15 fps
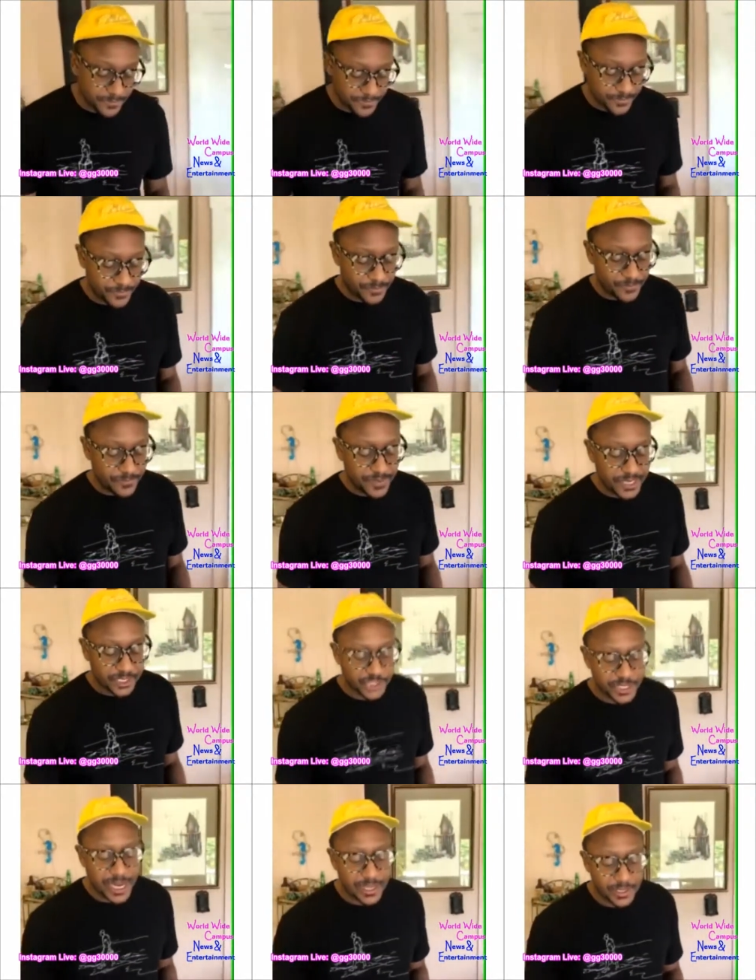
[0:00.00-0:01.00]
pick a shallot,
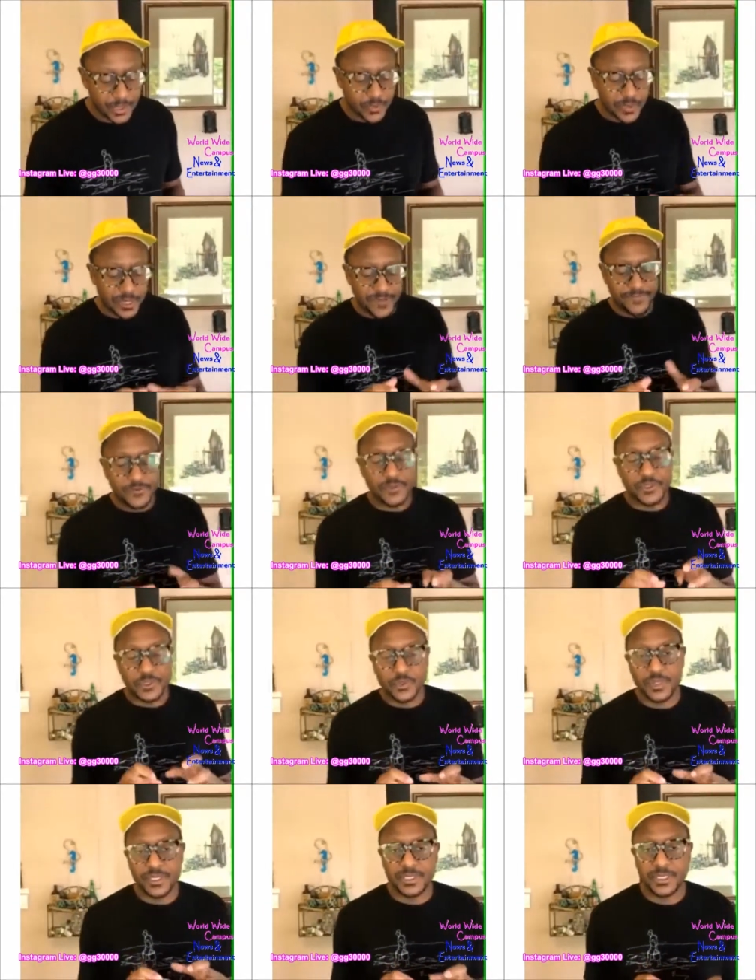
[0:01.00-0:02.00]
if you squeeze
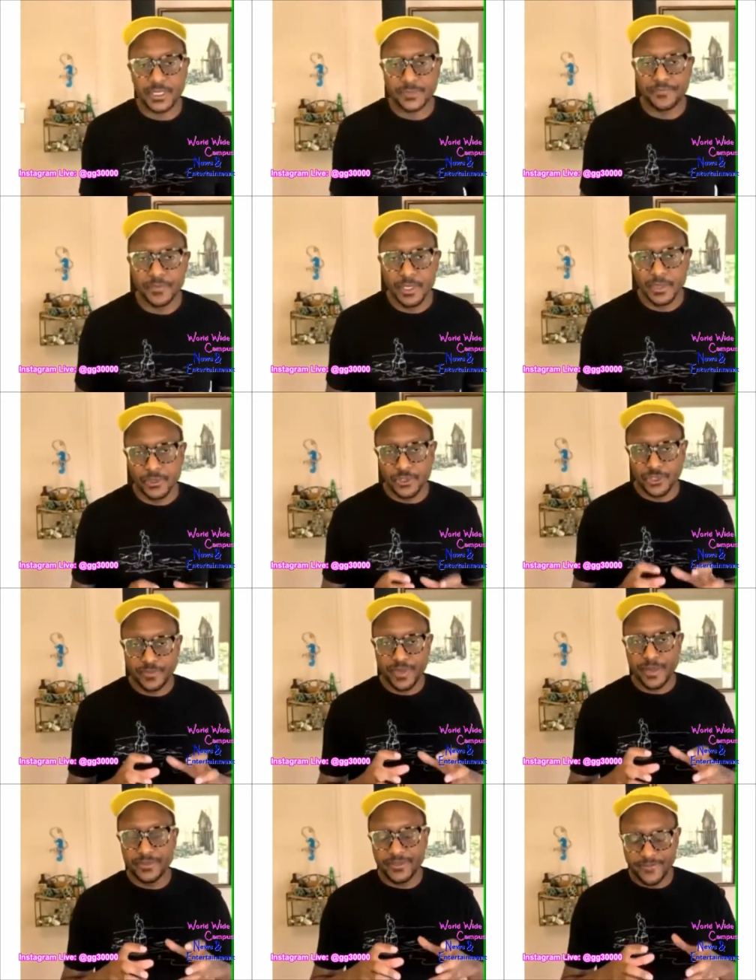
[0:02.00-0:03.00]
it, you should be able to
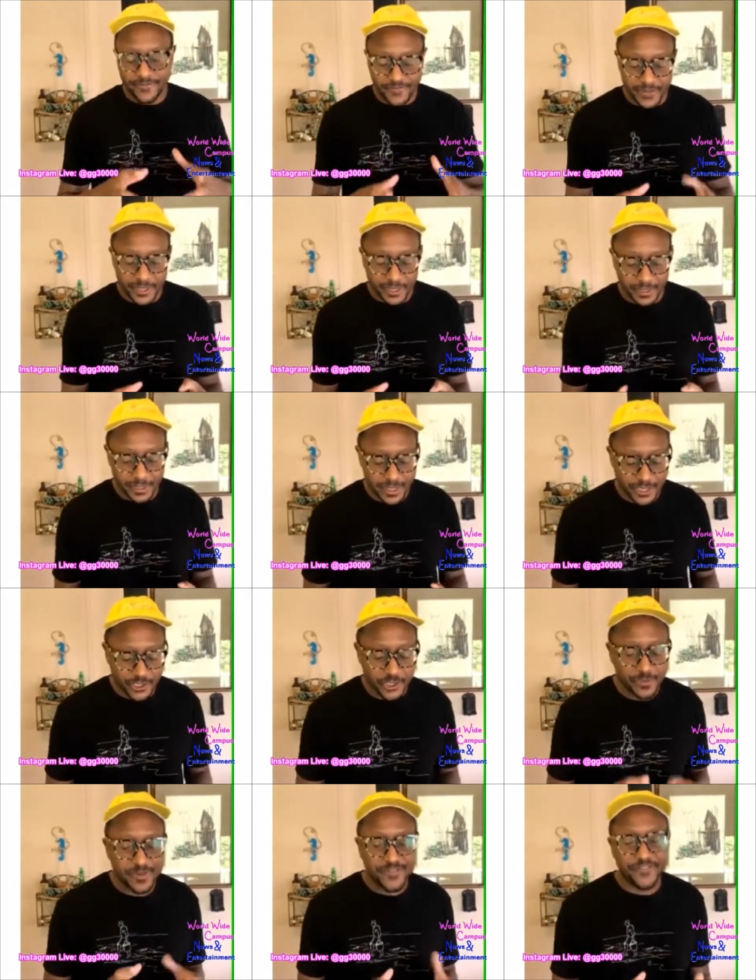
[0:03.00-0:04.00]
feel, it should be
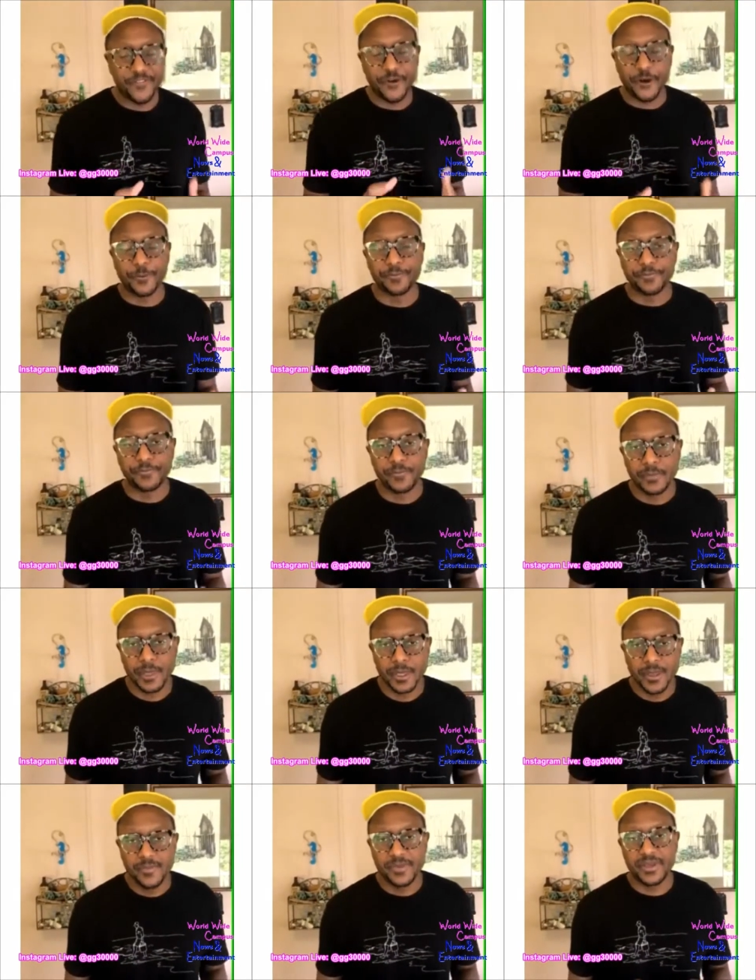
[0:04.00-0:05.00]
firm.
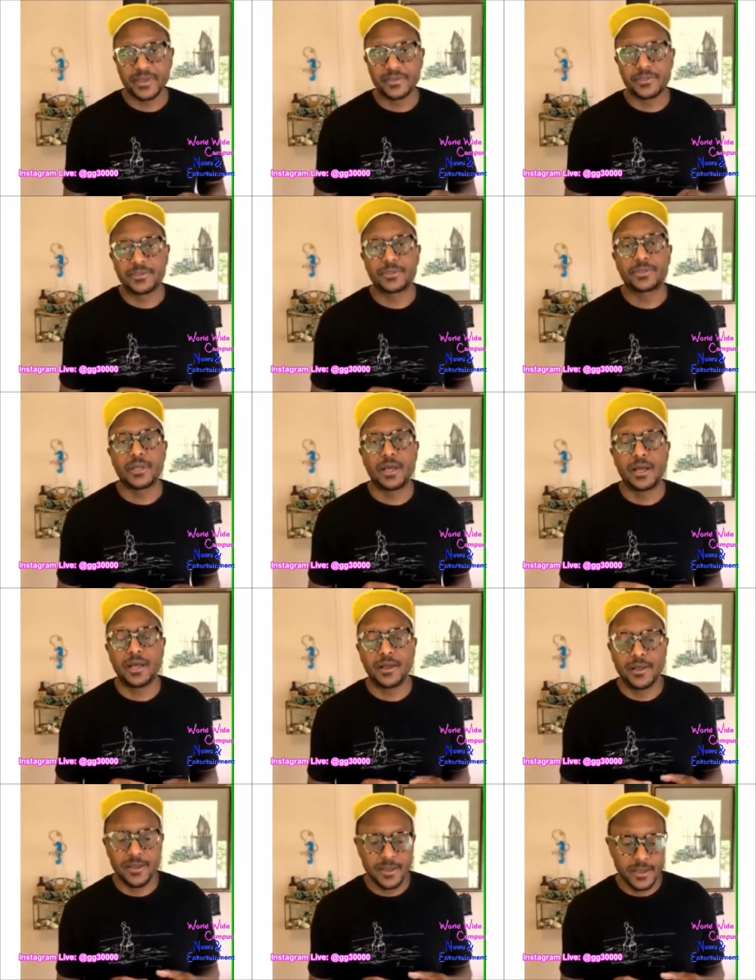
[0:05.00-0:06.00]
Because, I
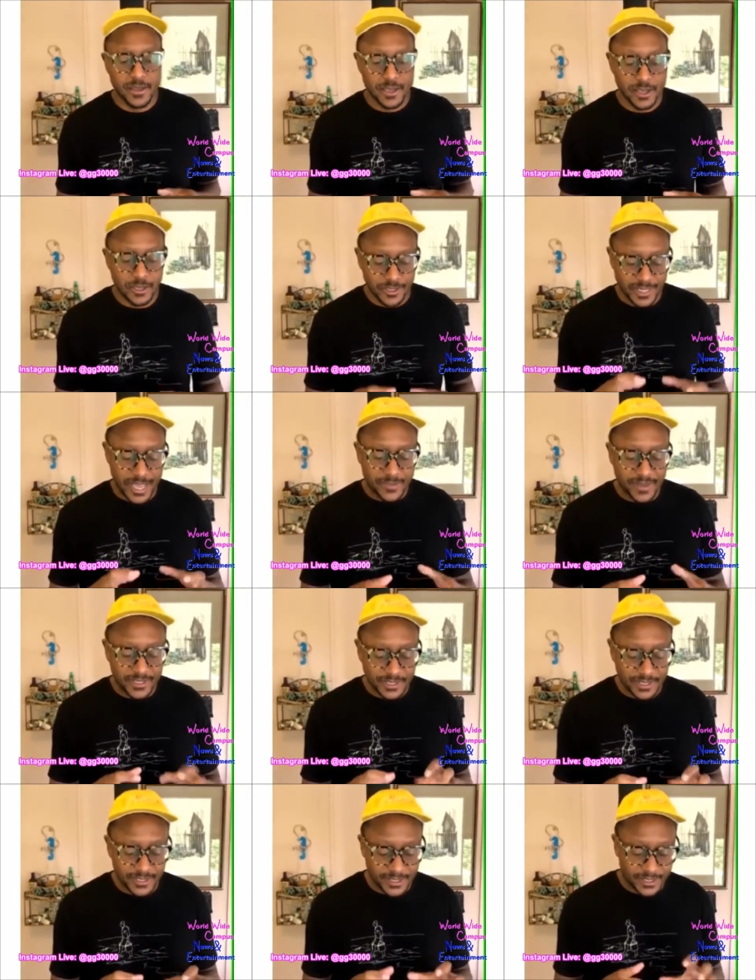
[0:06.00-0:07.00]
mean,
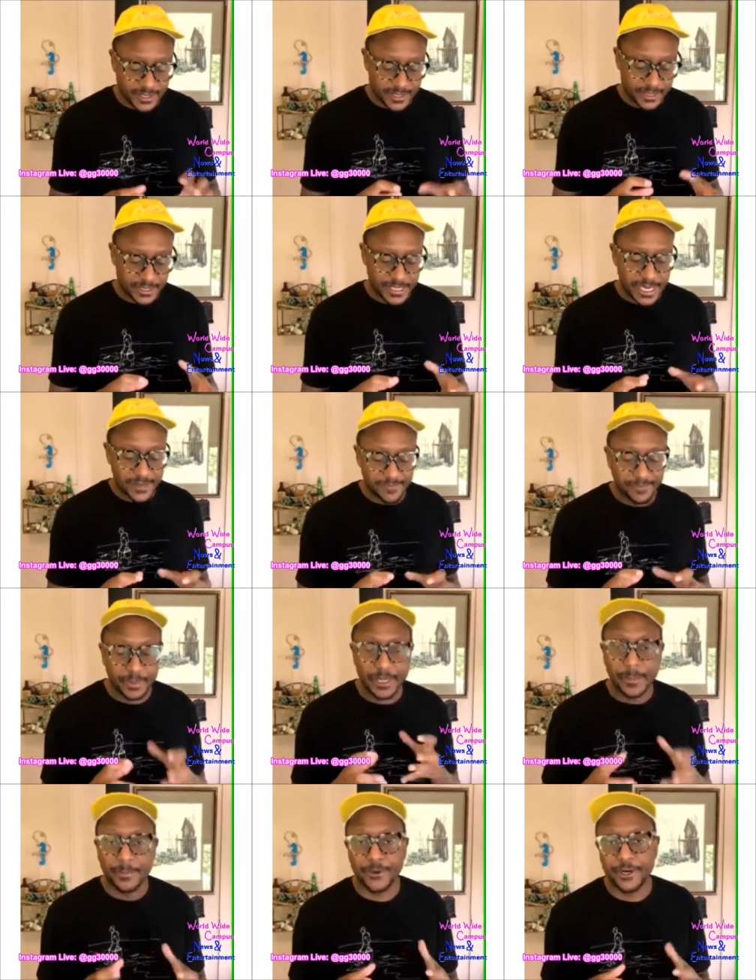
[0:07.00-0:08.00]
it's kind of
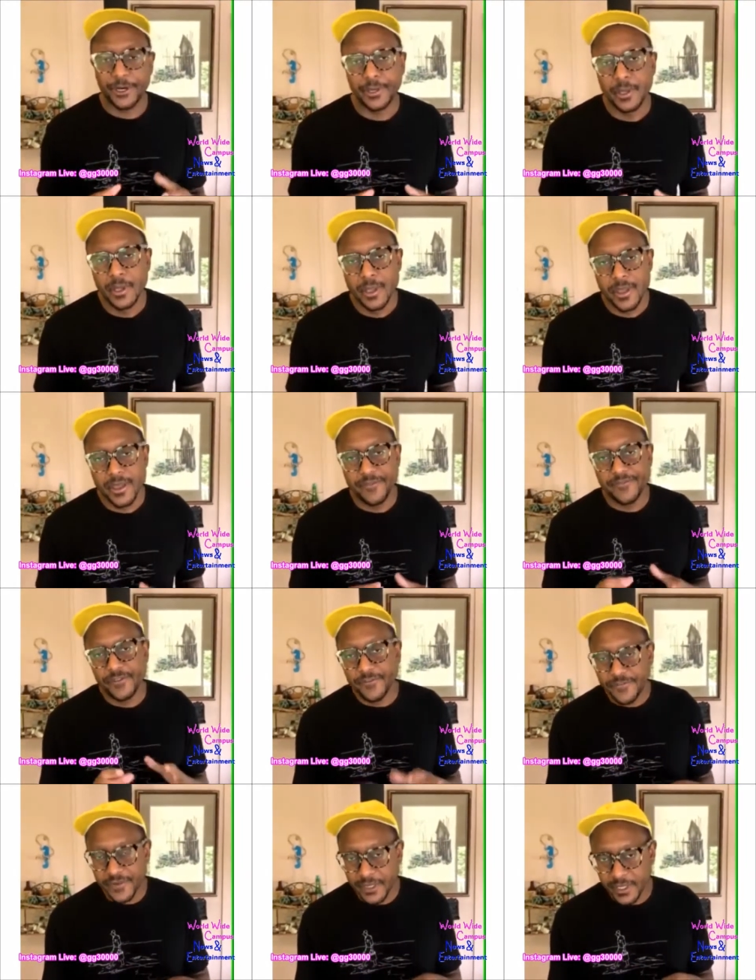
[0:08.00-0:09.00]
plumper. If you feel
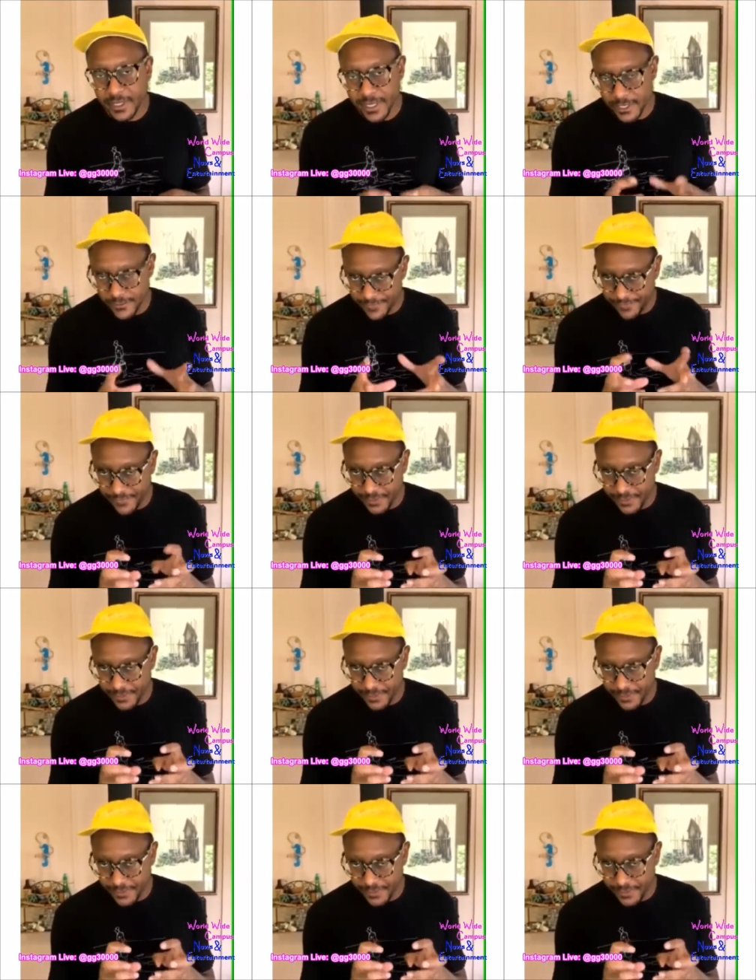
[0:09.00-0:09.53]
it and you feel